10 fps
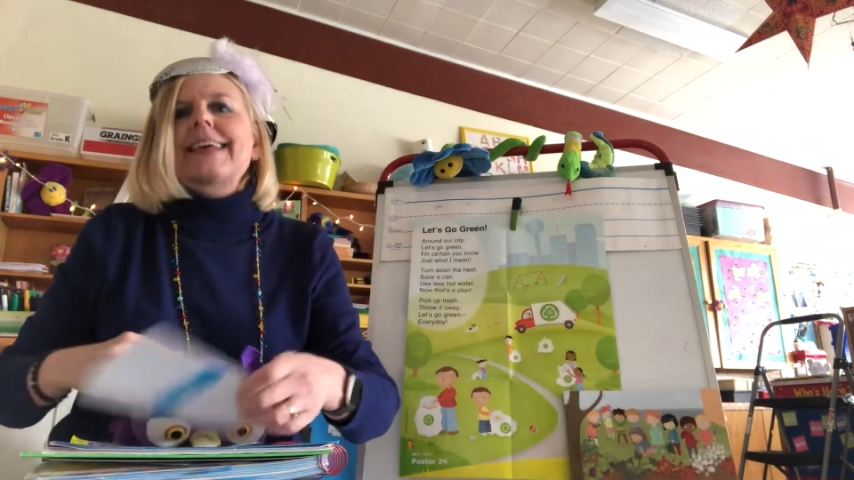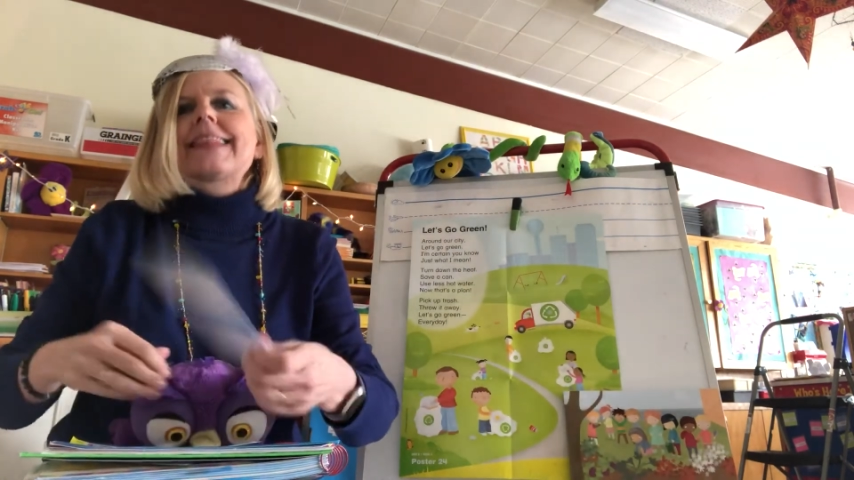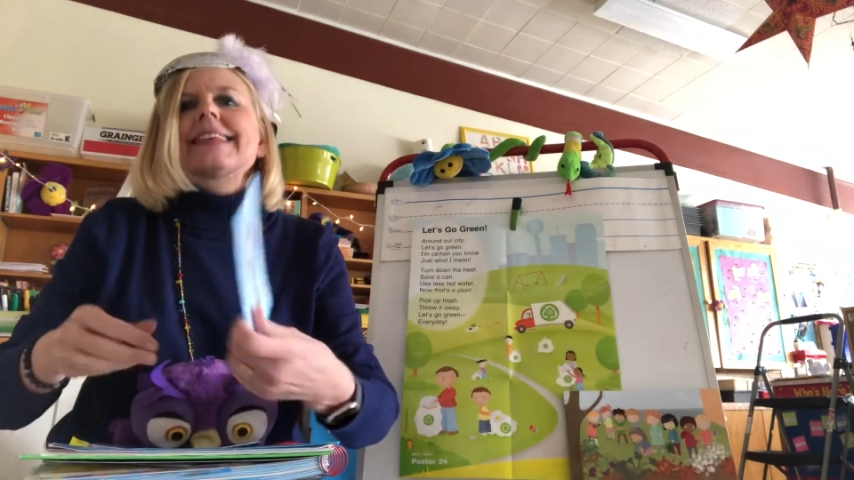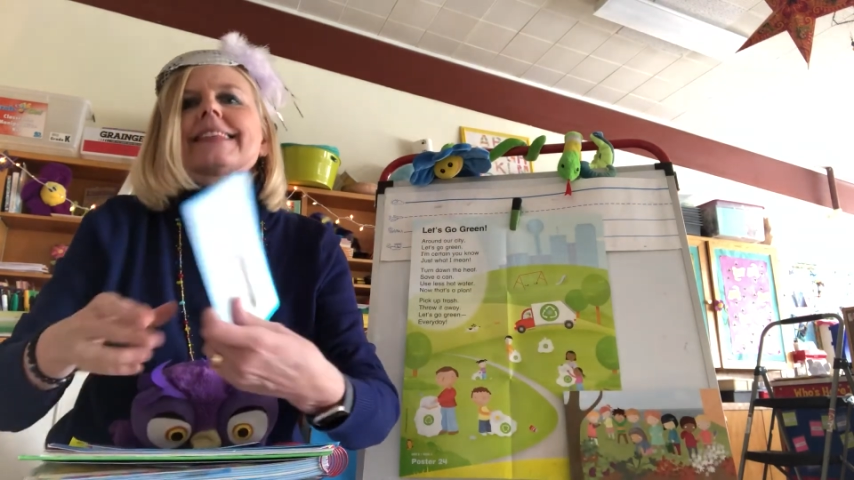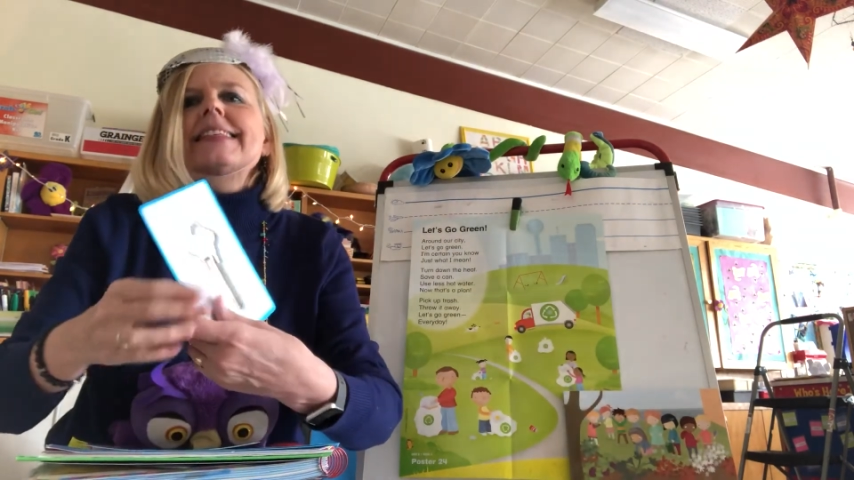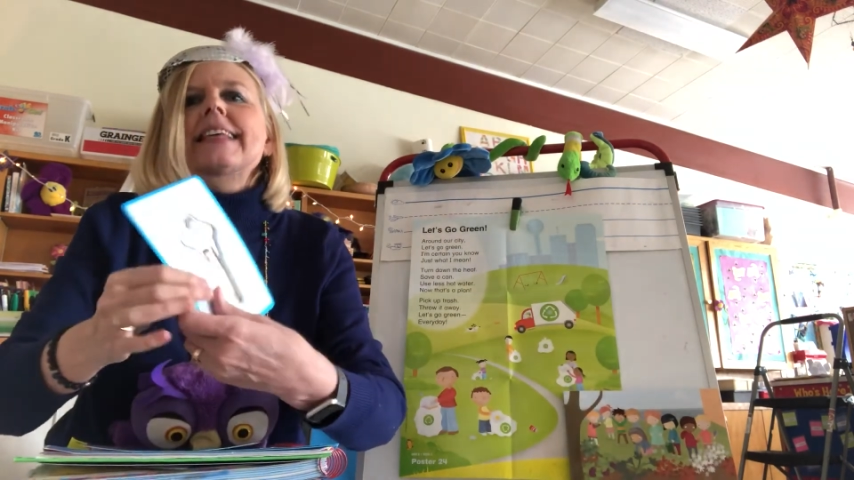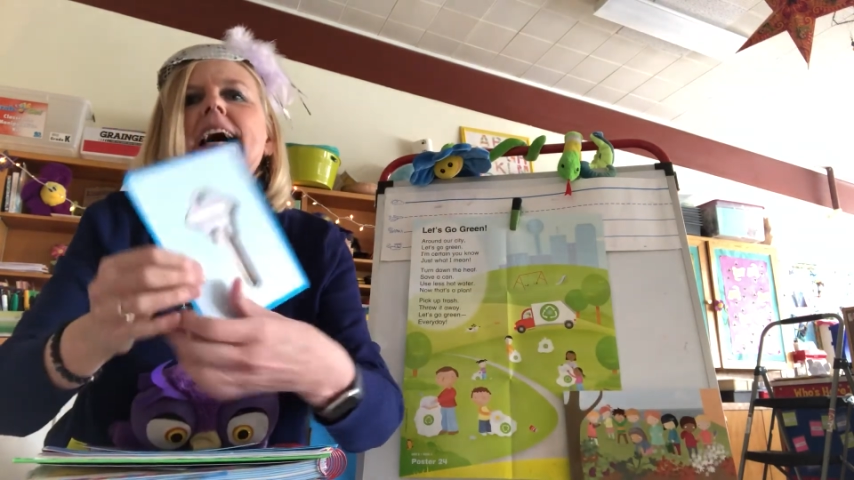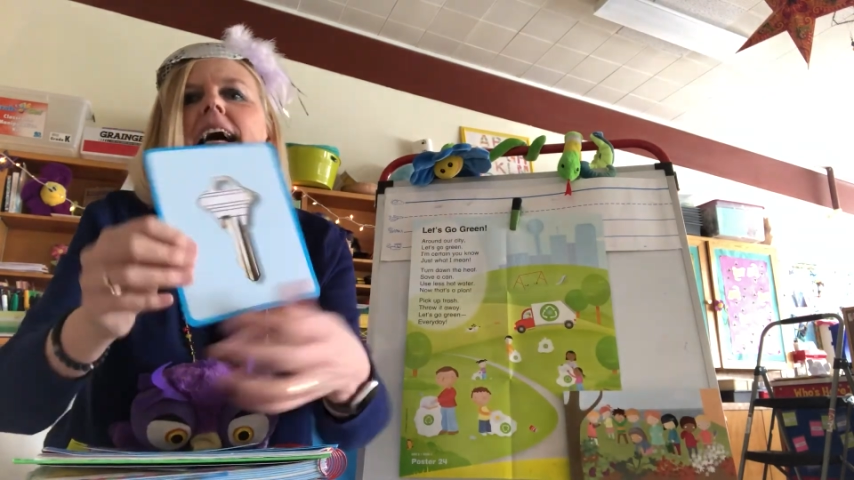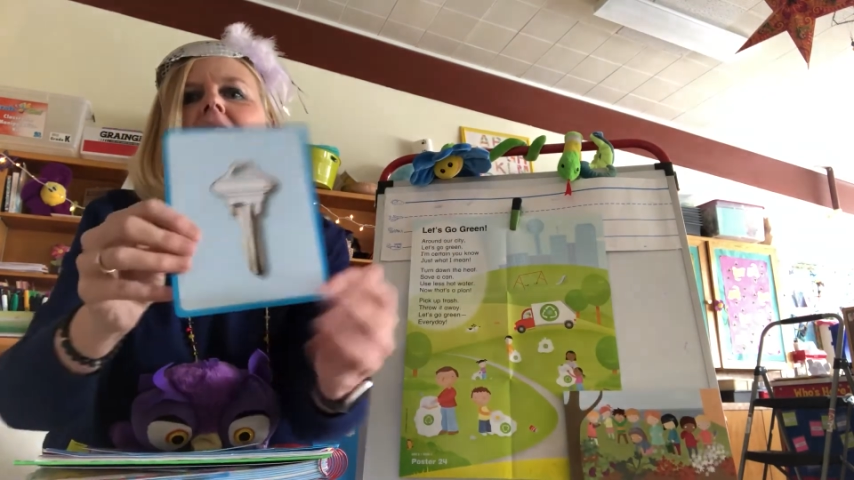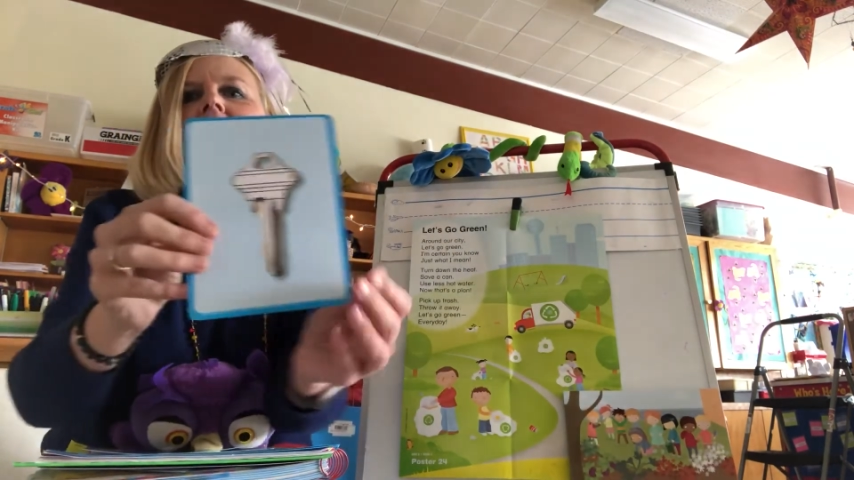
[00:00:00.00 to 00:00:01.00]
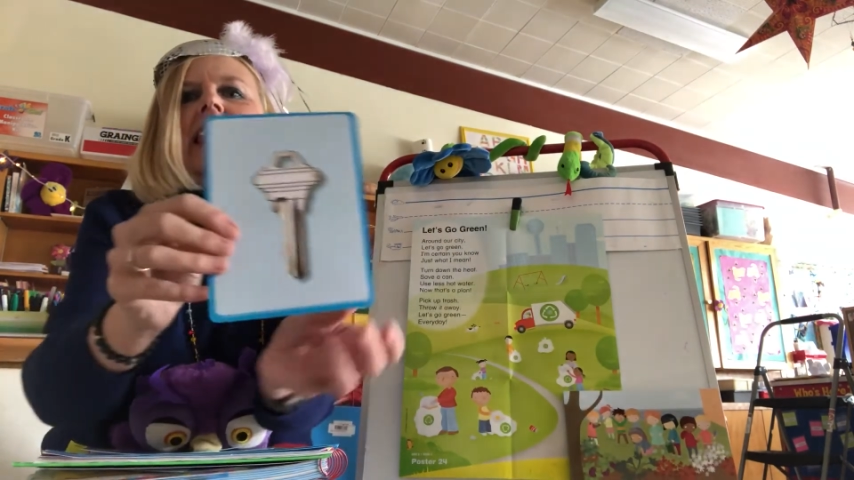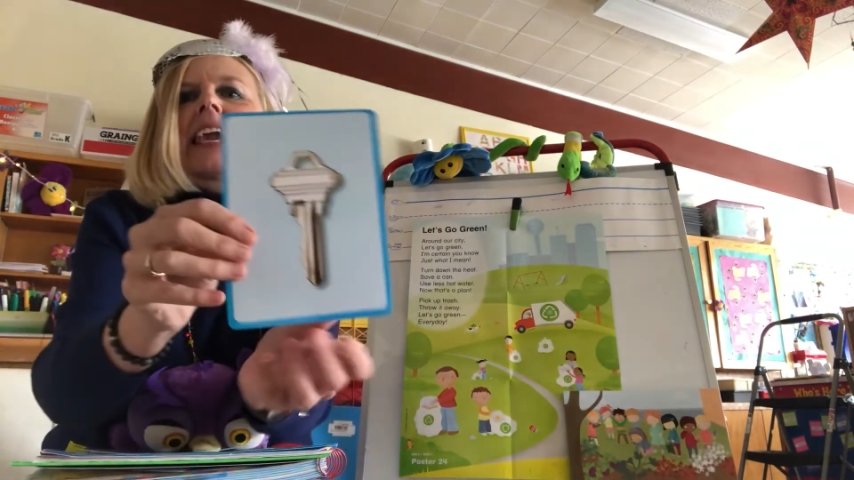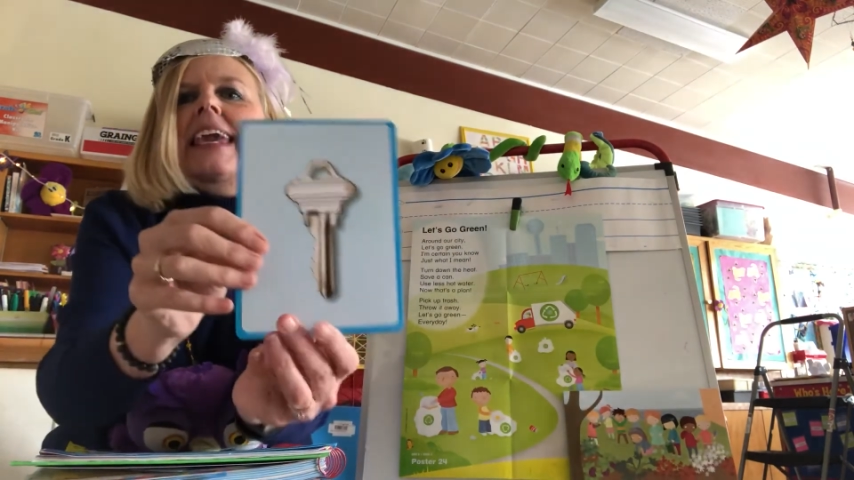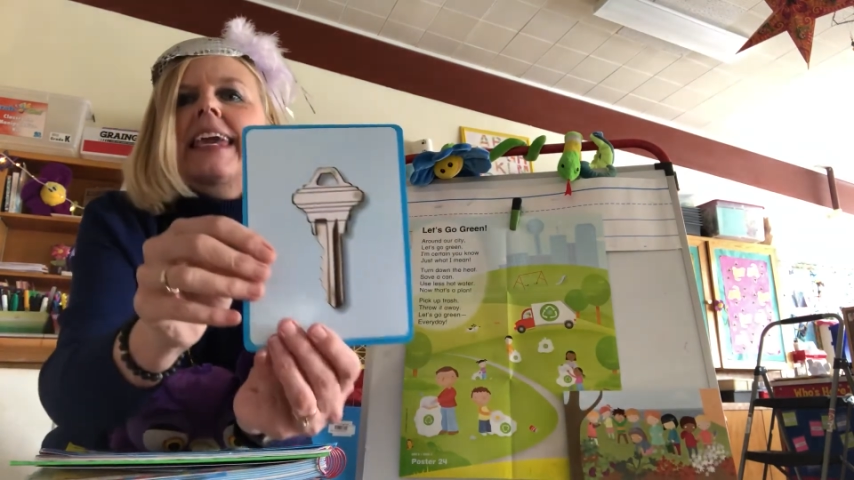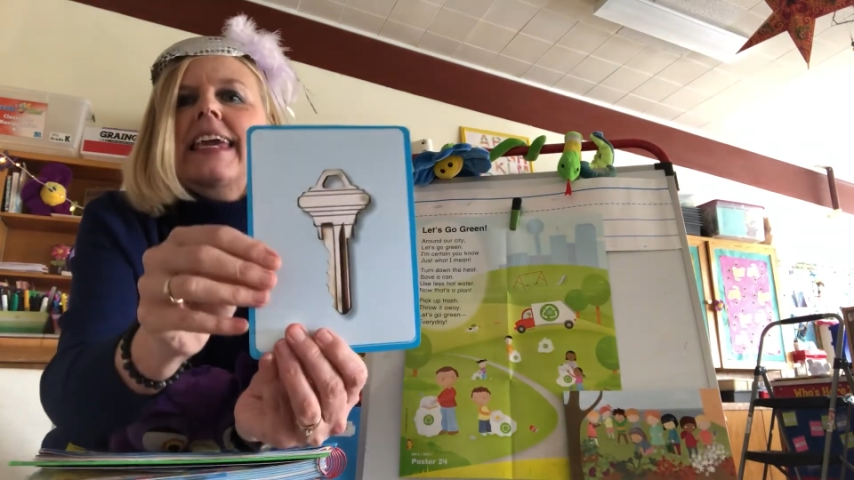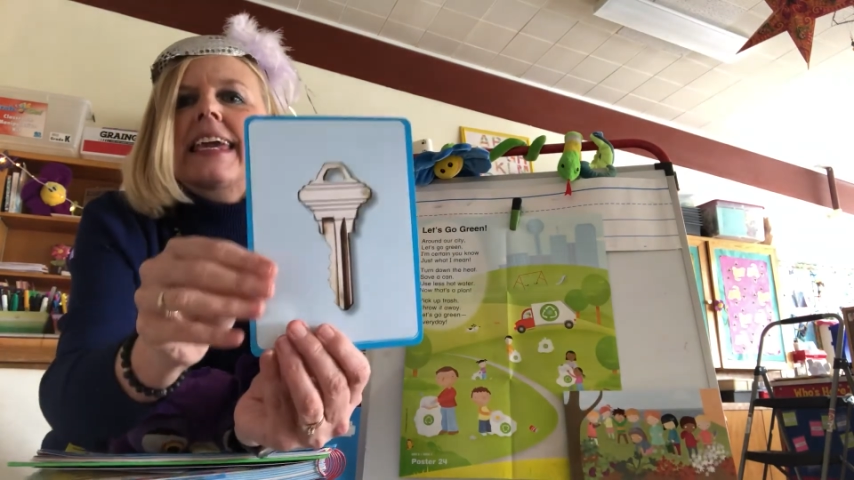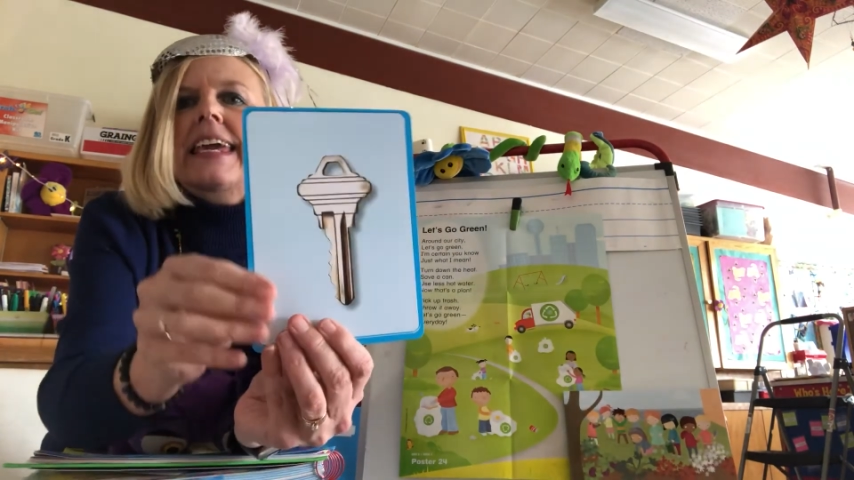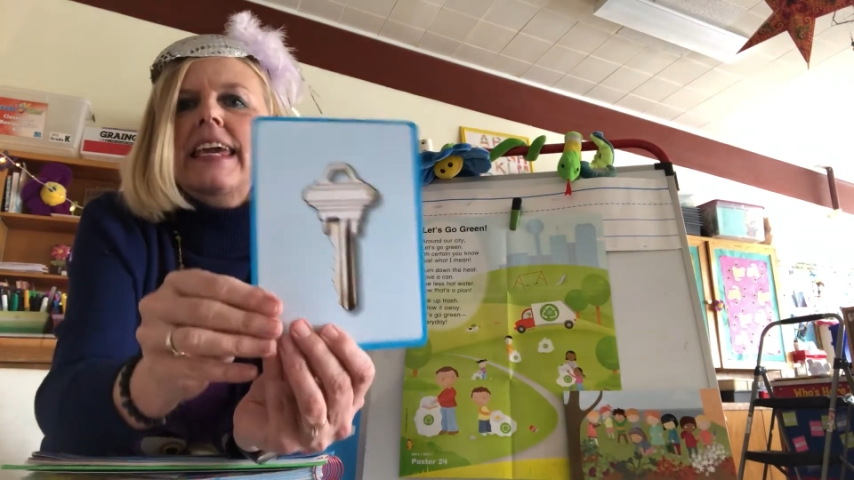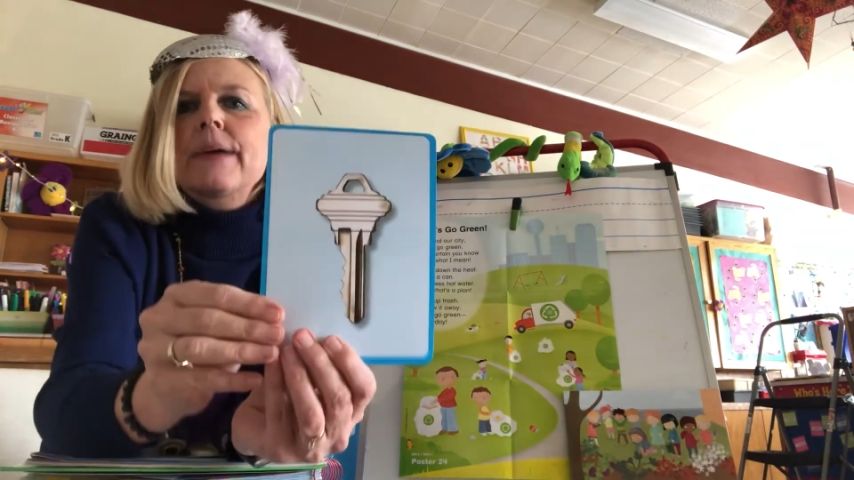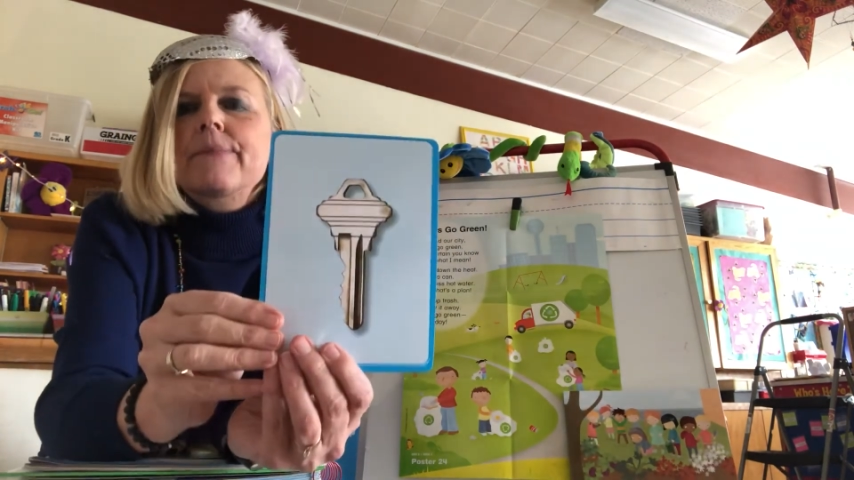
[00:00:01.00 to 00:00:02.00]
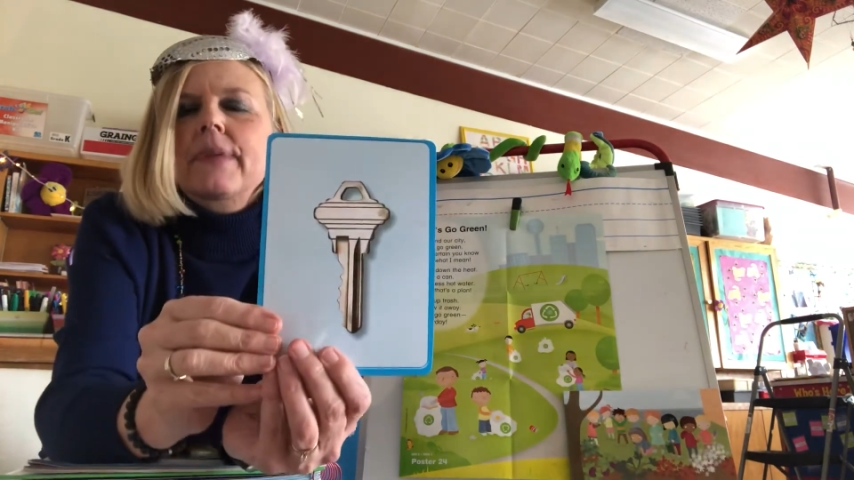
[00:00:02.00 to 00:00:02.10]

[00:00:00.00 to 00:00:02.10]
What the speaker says: This is a key.